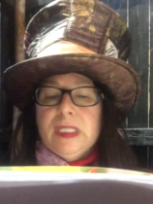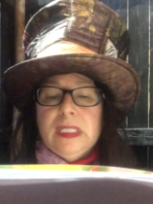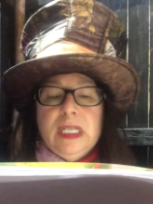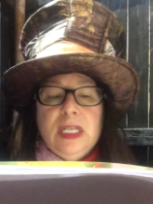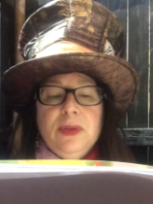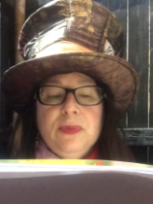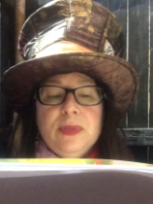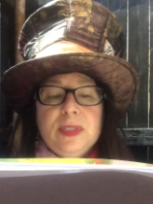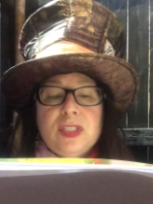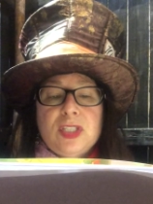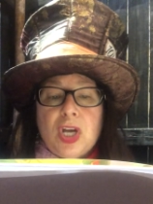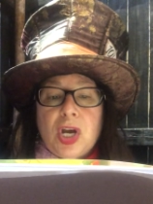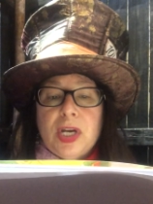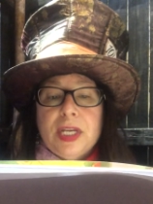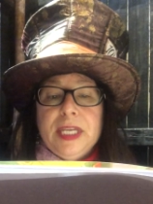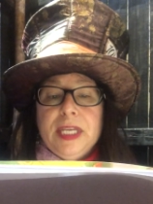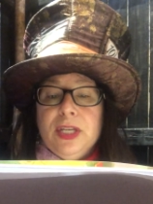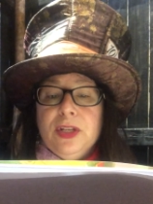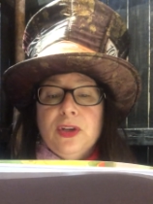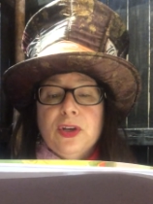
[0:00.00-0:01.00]
It was
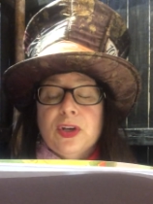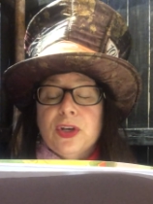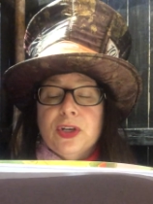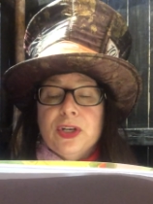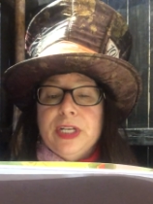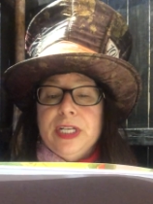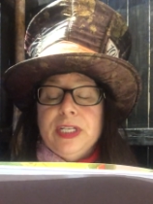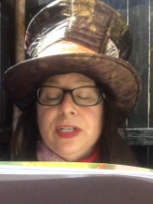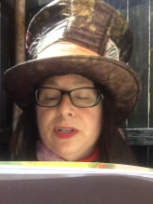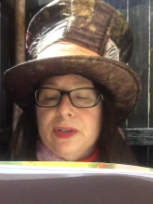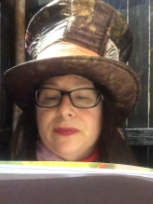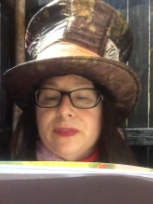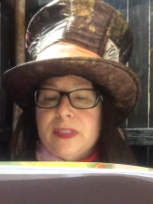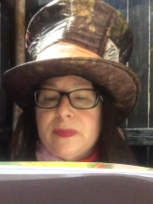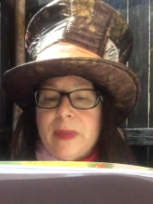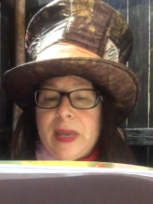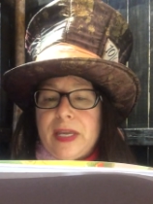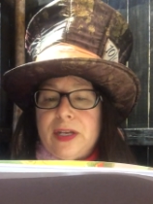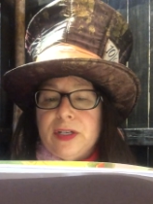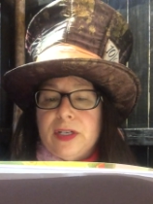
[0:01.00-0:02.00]
talking in a hurried, nervous
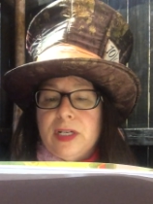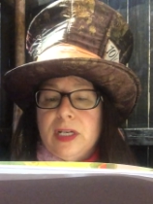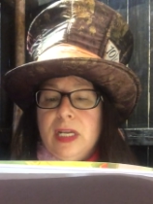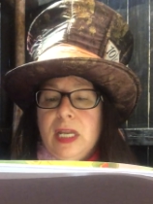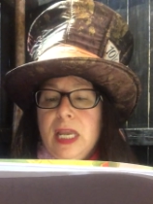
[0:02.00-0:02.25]
manner.